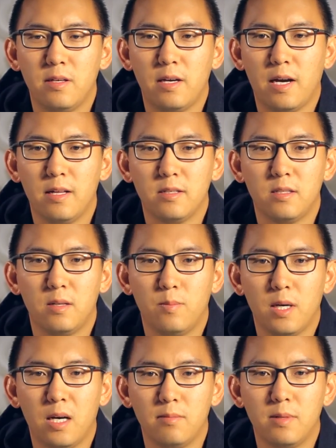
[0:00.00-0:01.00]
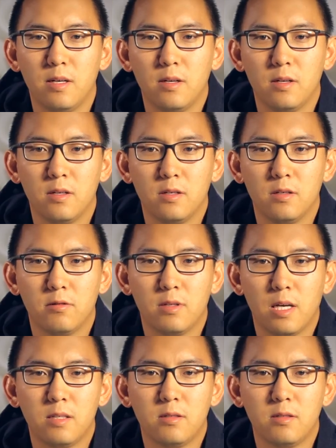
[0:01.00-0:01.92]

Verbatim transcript: Alice and Bob, who would like